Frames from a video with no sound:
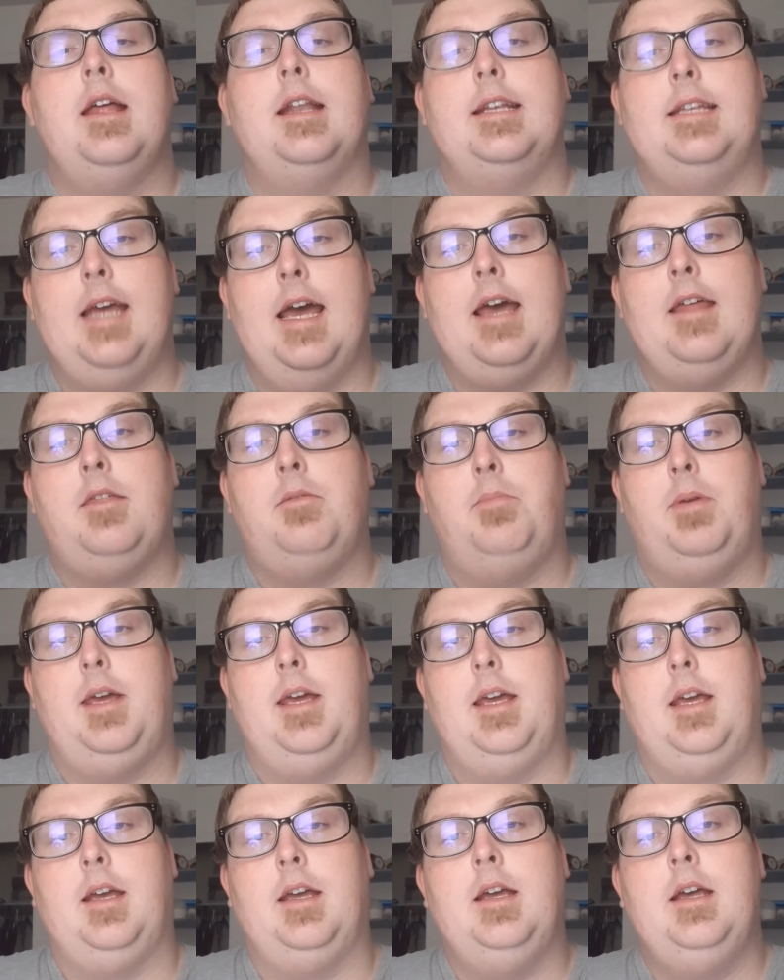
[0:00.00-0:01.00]
death
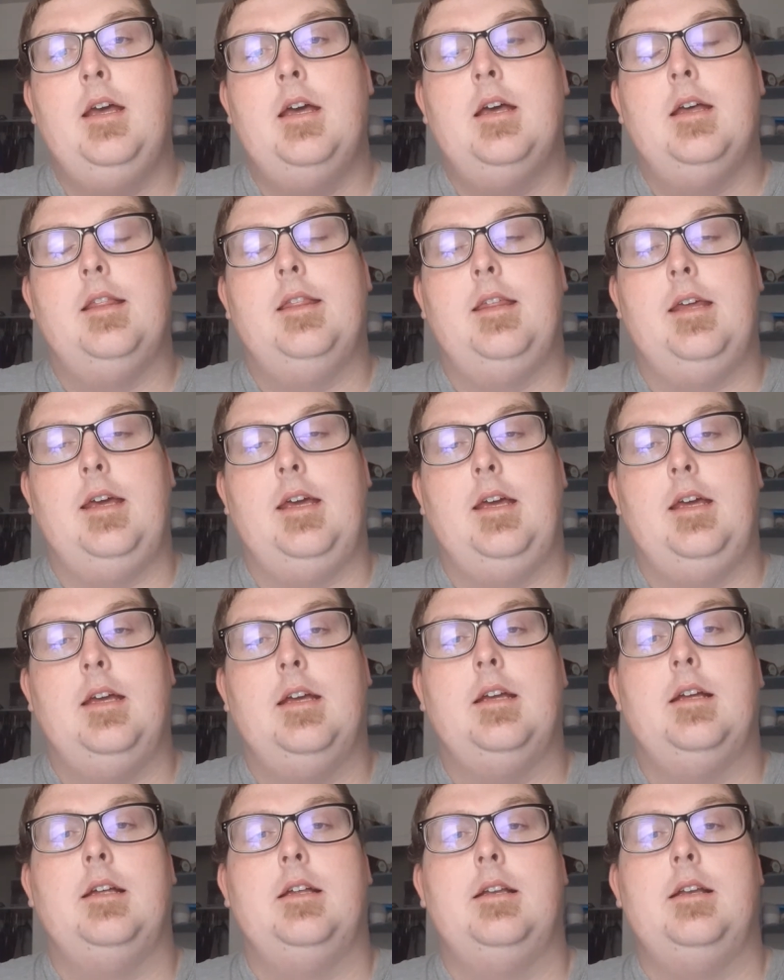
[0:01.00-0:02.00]
being
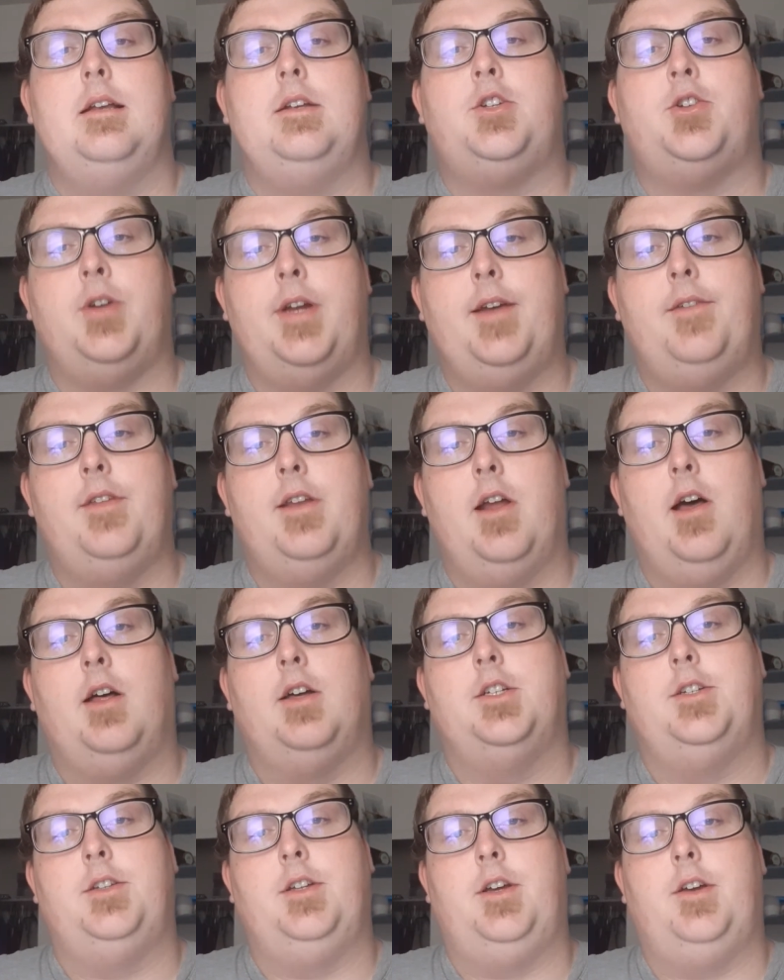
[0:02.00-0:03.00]
the tree of the
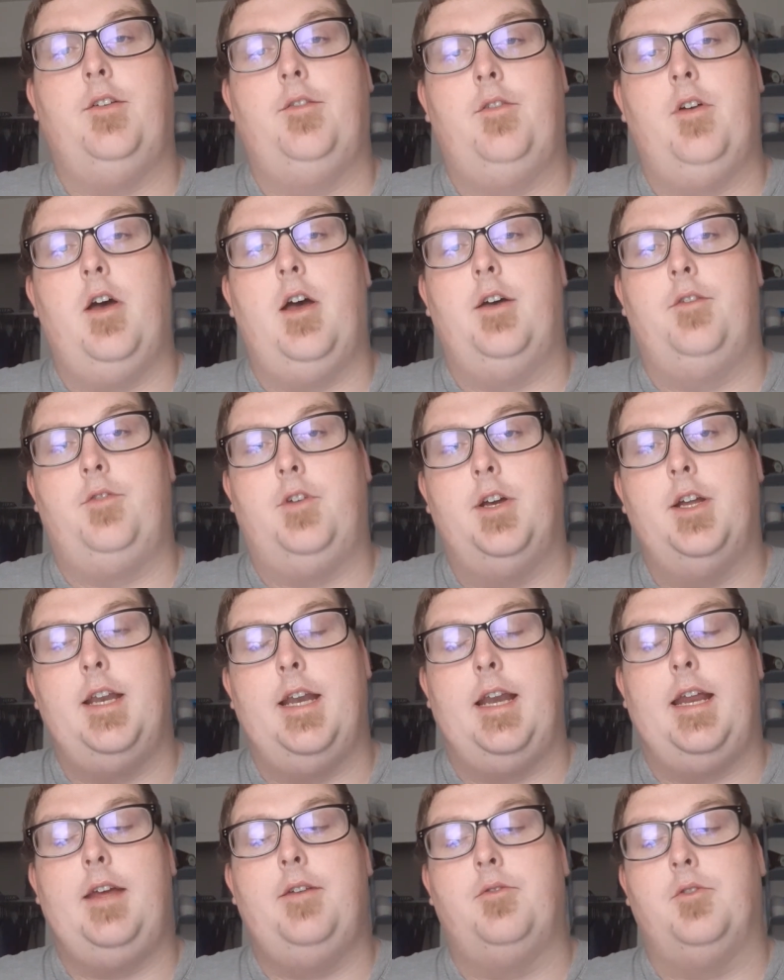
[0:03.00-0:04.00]
knowledge of, the good, of good
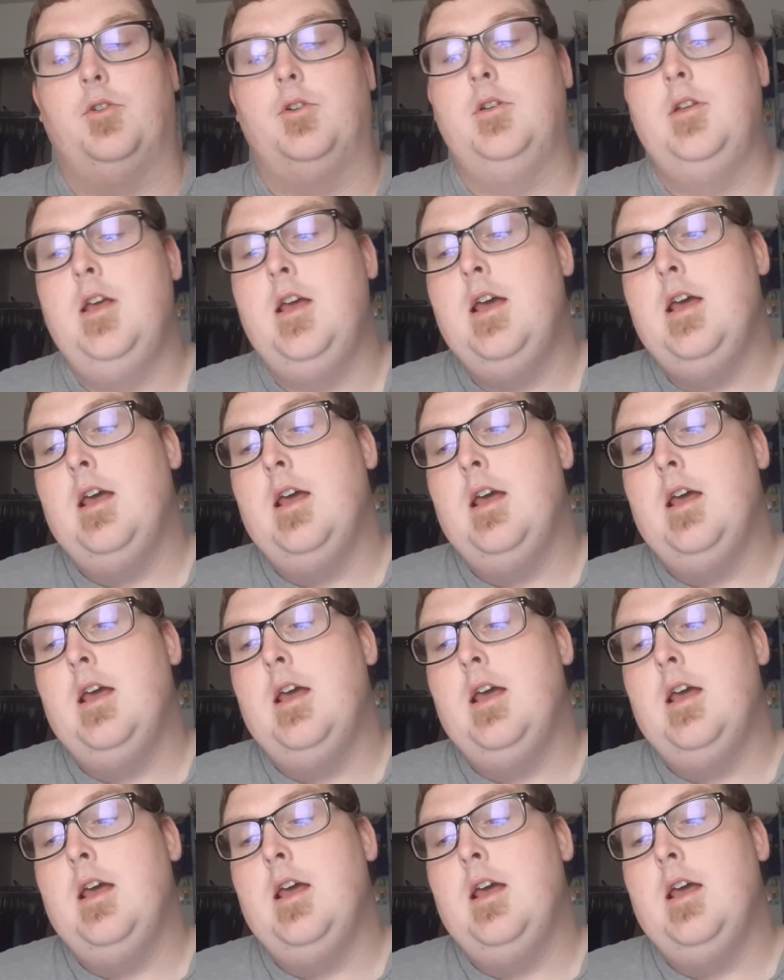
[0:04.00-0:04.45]
and evil.